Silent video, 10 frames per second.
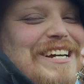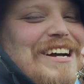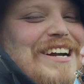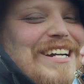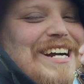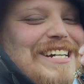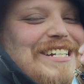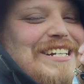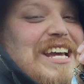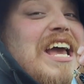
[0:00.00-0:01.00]
Alright
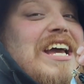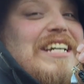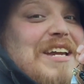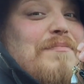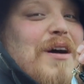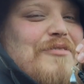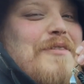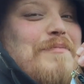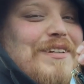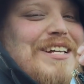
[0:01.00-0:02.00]
guys, keep on
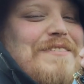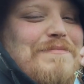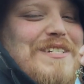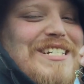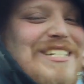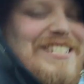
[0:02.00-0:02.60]
ripping lips.